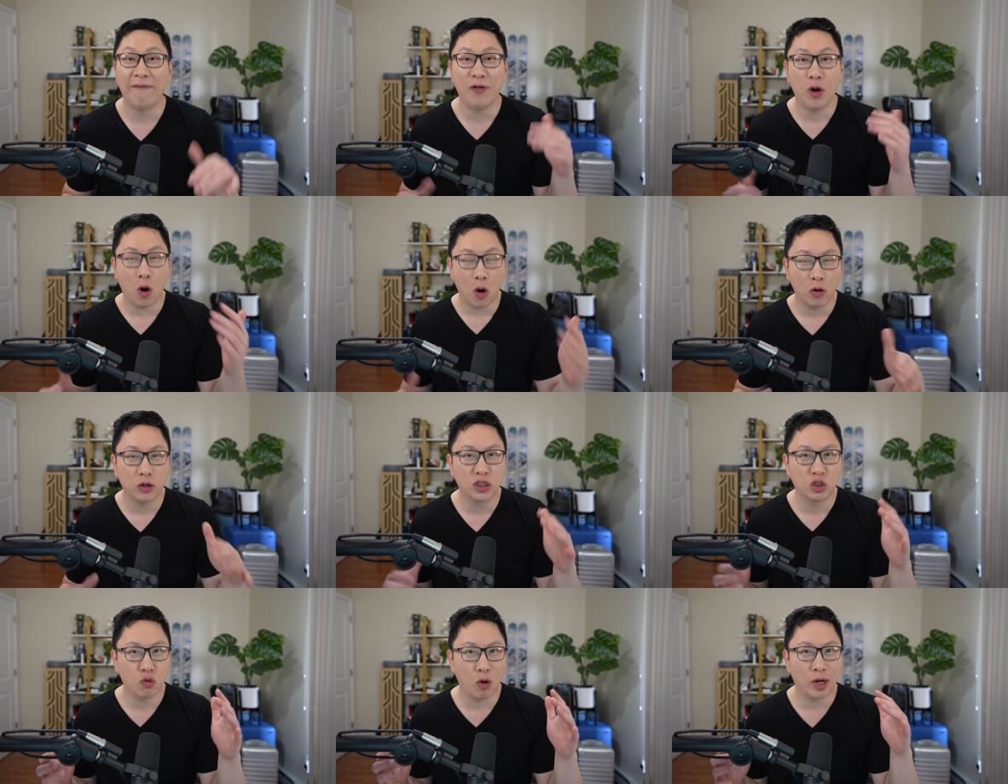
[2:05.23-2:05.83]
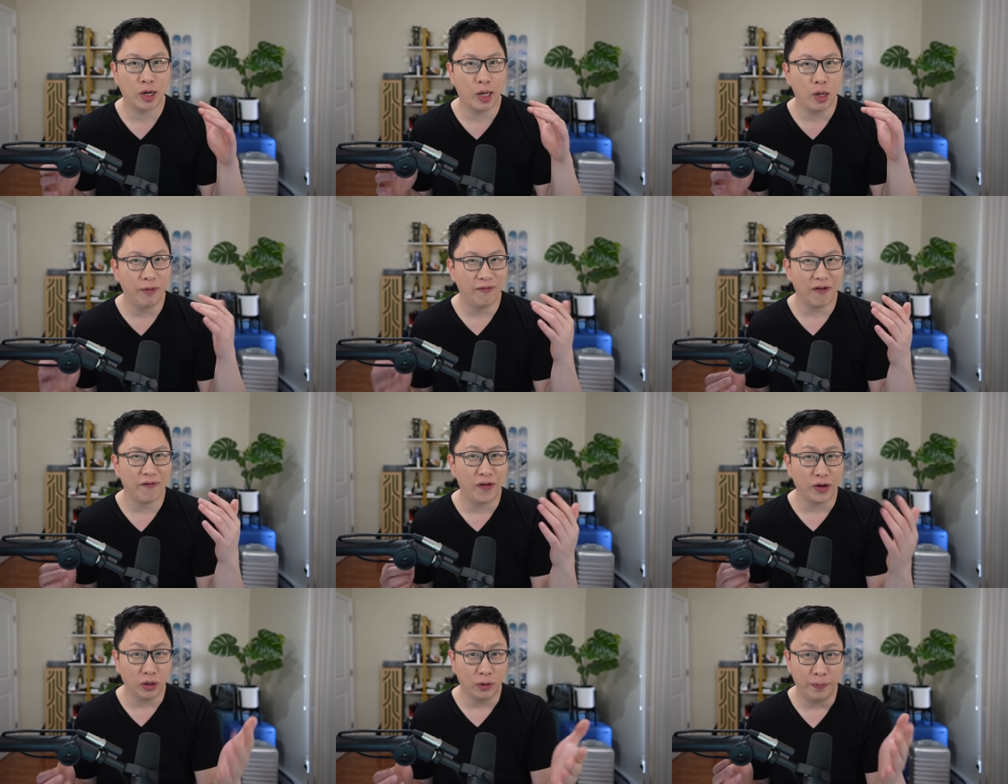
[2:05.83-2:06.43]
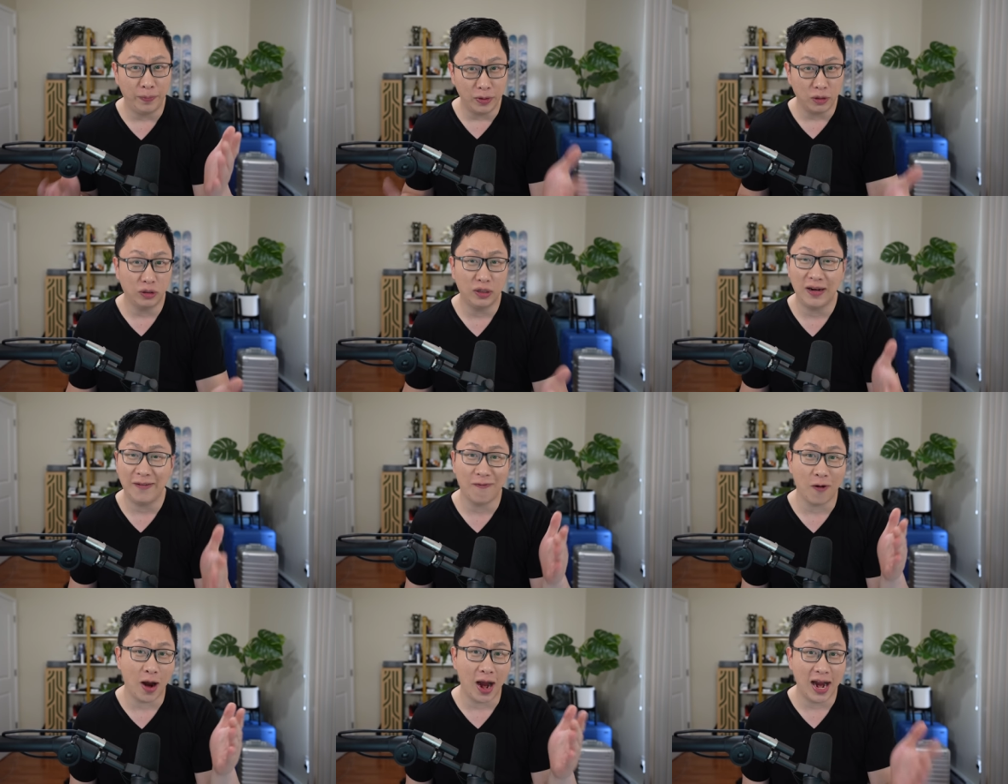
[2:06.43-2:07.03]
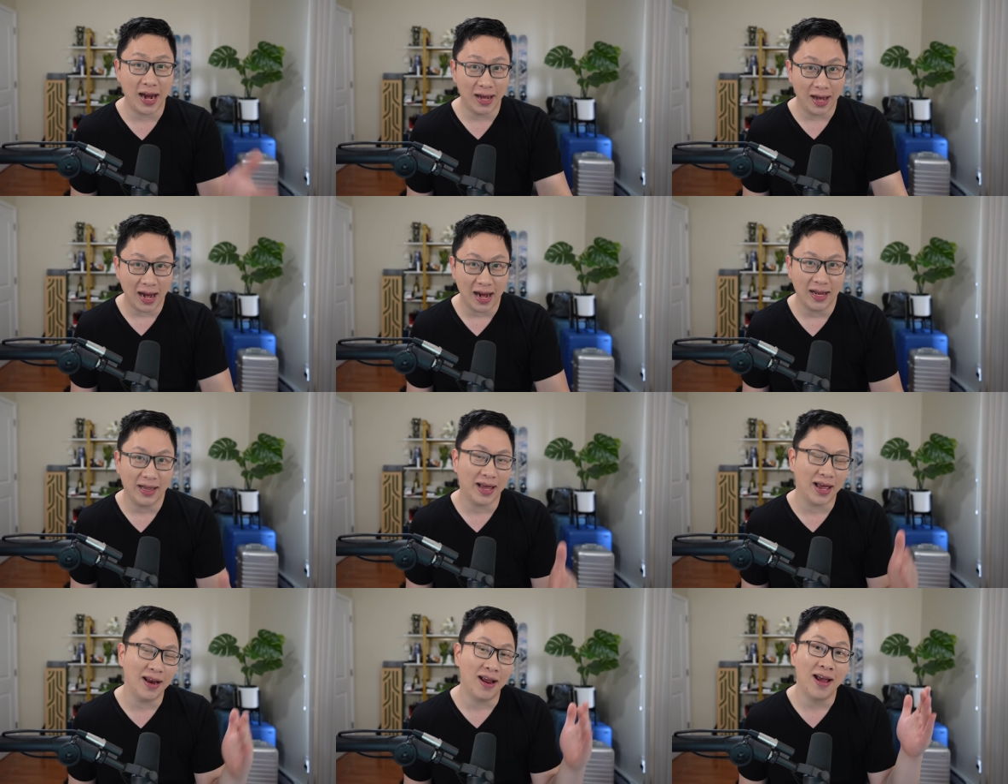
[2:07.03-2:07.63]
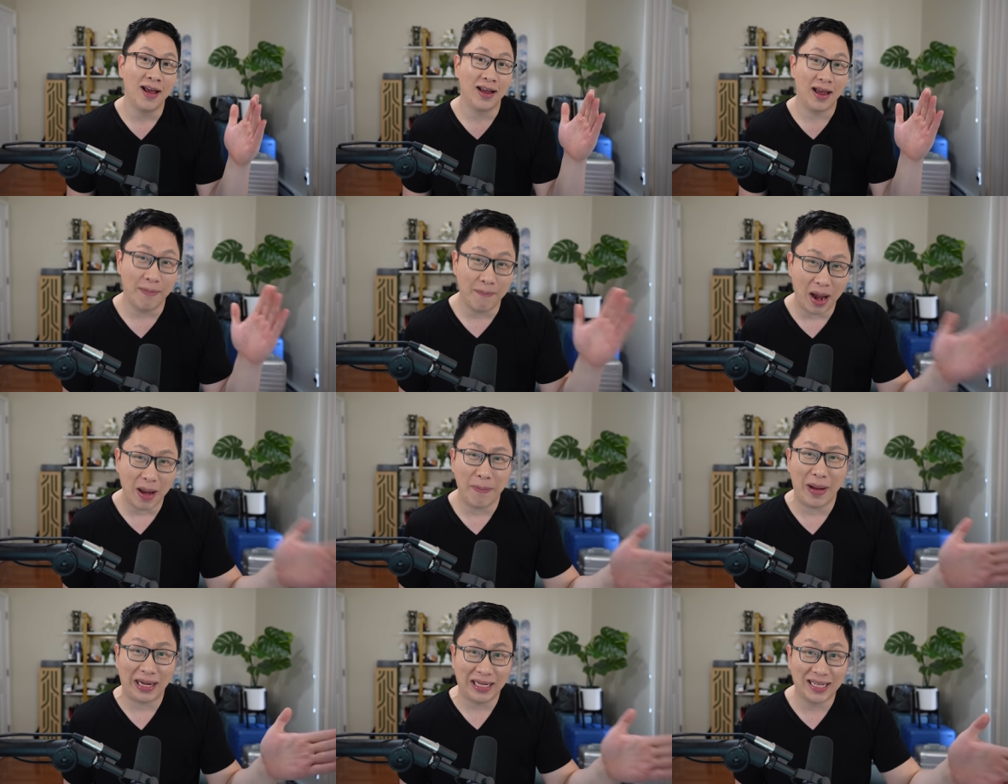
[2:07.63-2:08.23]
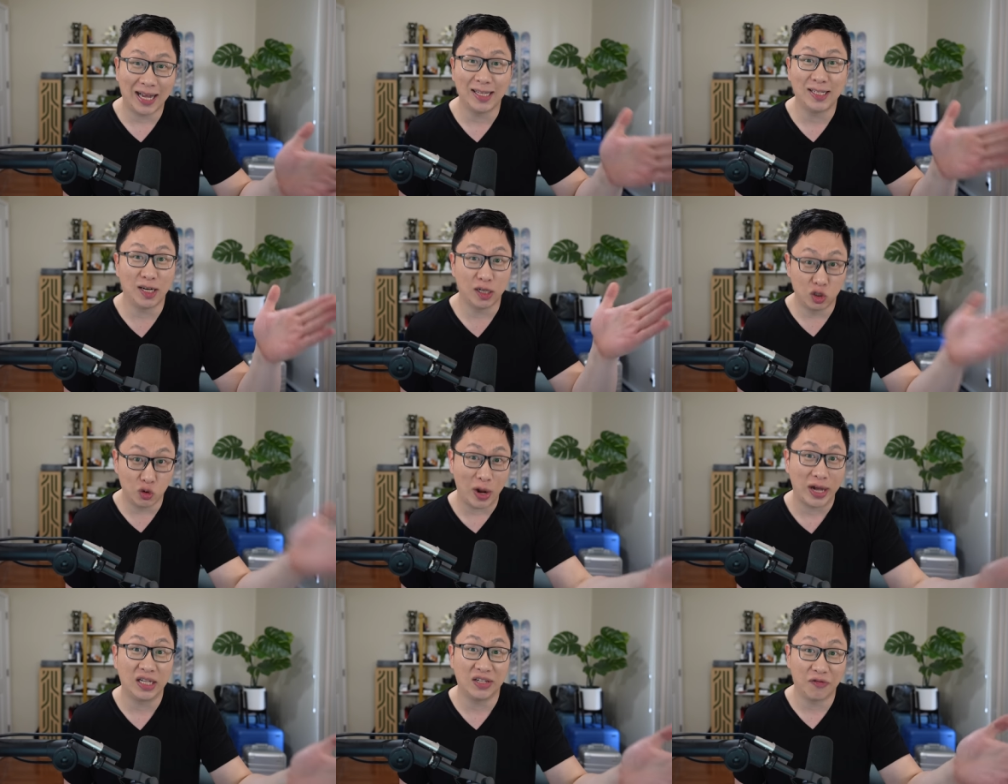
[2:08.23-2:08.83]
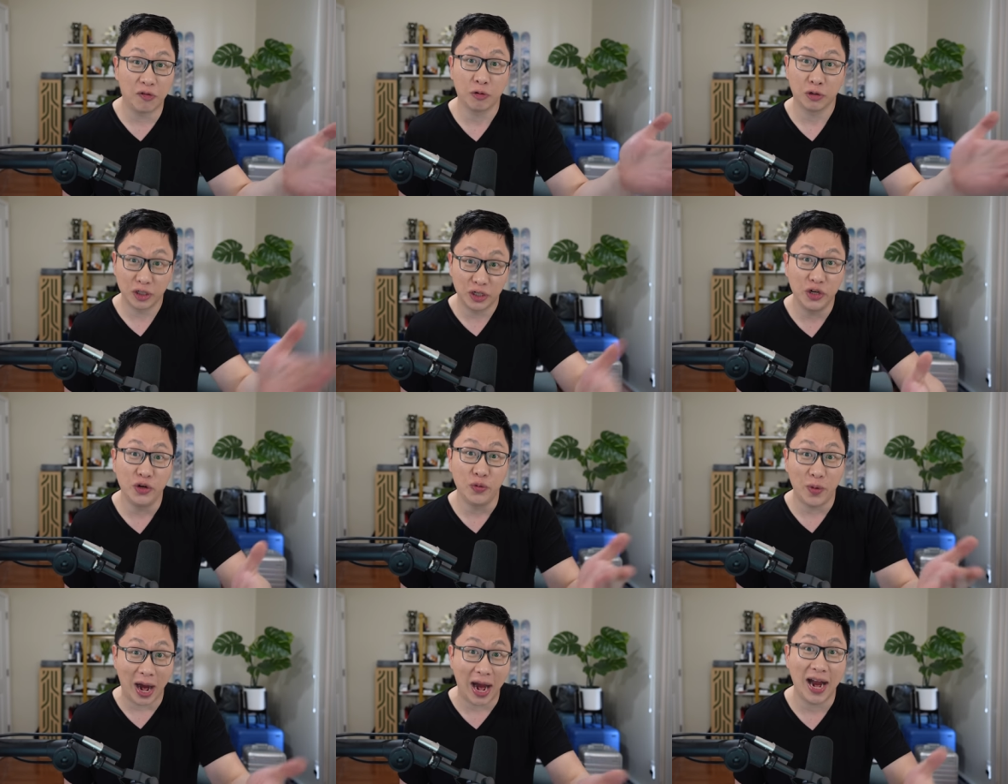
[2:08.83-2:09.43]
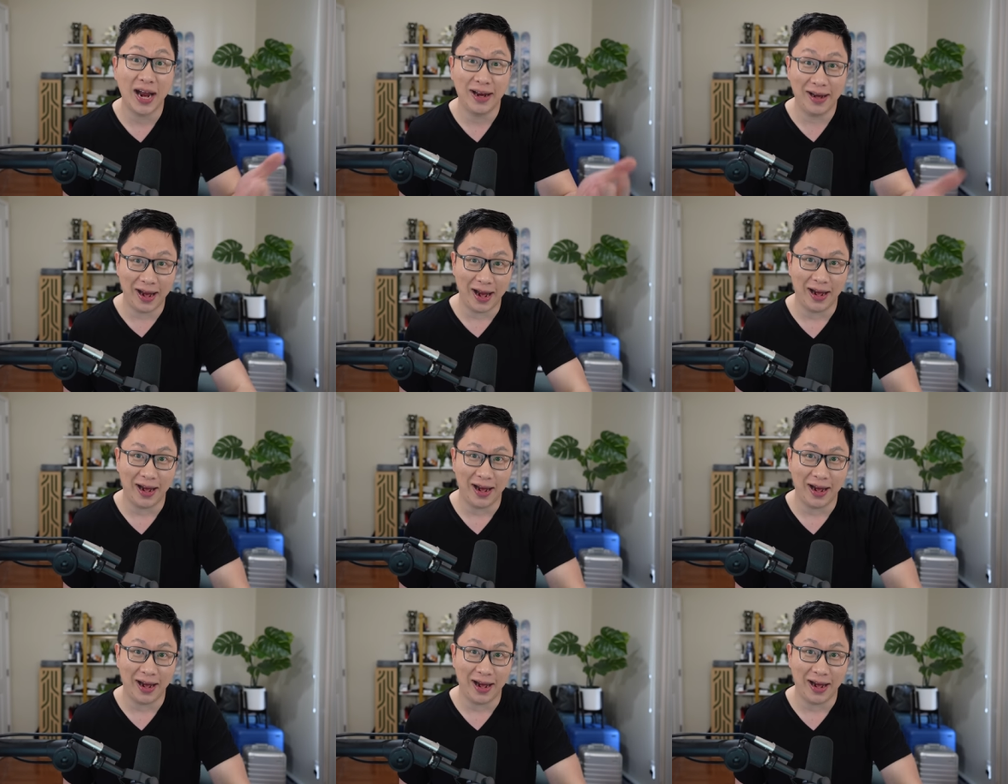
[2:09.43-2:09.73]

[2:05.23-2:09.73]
If you are struggling with availability for A N A, then it might make sense to transfer to A N